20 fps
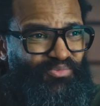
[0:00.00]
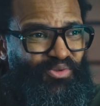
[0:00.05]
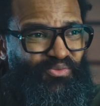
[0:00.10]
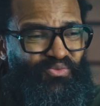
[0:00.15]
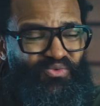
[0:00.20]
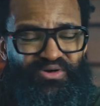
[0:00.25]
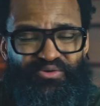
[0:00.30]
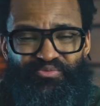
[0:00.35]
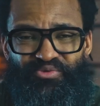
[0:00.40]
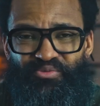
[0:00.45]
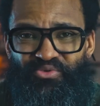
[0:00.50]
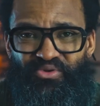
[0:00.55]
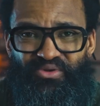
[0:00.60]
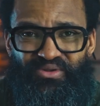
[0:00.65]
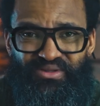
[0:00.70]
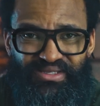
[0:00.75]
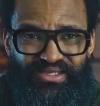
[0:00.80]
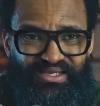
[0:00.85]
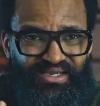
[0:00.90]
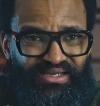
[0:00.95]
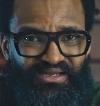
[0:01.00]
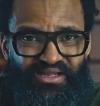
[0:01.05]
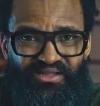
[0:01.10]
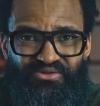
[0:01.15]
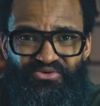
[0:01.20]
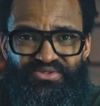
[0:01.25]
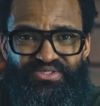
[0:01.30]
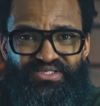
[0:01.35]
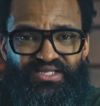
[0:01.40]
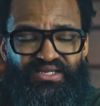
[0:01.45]
where people can't
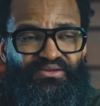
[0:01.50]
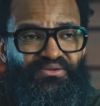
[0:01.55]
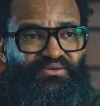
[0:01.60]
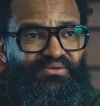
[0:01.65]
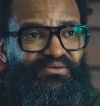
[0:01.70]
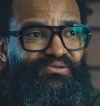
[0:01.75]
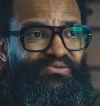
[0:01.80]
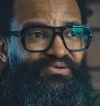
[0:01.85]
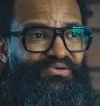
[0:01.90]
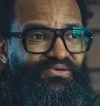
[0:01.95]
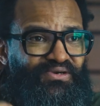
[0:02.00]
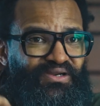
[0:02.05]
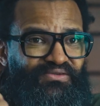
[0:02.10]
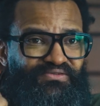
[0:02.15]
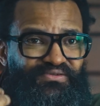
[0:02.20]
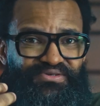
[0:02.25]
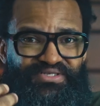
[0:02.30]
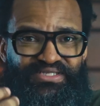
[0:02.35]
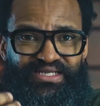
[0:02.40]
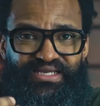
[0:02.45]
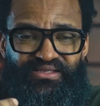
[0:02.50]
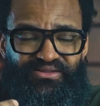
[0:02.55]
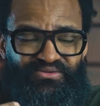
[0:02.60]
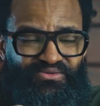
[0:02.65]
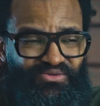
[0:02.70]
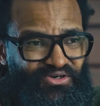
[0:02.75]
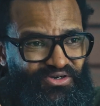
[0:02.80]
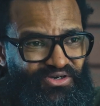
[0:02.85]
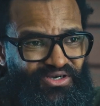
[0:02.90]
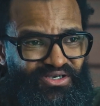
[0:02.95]
understand you, or if there's like
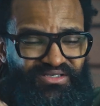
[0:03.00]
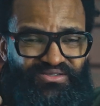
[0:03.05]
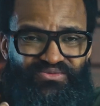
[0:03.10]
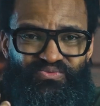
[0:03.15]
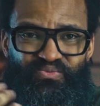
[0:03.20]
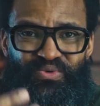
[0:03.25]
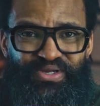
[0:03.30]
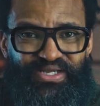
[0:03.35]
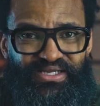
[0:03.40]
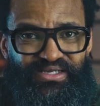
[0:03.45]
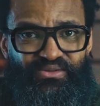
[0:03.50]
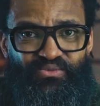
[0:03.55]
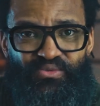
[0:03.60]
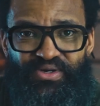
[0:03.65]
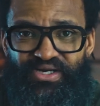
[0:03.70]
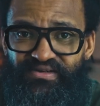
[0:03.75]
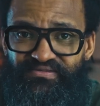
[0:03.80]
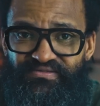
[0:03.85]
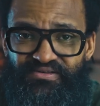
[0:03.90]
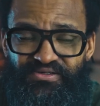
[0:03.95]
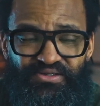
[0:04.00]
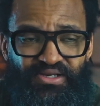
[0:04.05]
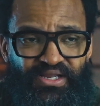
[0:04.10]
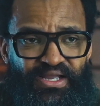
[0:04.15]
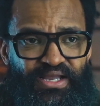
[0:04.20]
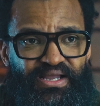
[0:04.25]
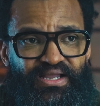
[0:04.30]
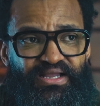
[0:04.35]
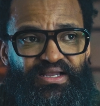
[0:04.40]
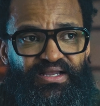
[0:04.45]
noise, wind, whatever,
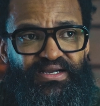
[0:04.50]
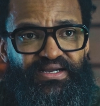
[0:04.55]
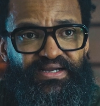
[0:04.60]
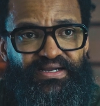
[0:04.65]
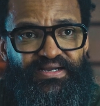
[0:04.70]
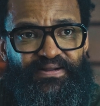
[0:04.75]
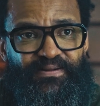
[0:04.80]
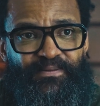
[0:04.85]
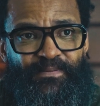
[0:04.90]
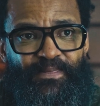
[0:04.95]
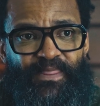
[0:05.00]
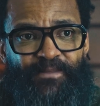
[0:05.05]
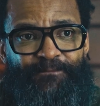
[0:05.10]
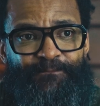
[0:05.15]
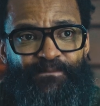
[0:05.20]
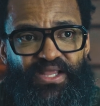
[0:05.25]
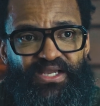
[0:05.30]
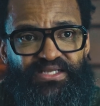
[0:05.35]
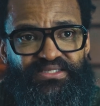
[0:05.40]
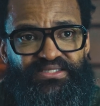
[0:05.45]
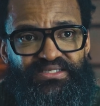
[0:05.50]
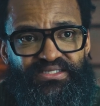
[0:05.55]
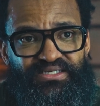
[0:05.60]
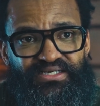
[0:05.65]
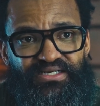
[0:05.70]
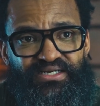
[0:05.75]
it's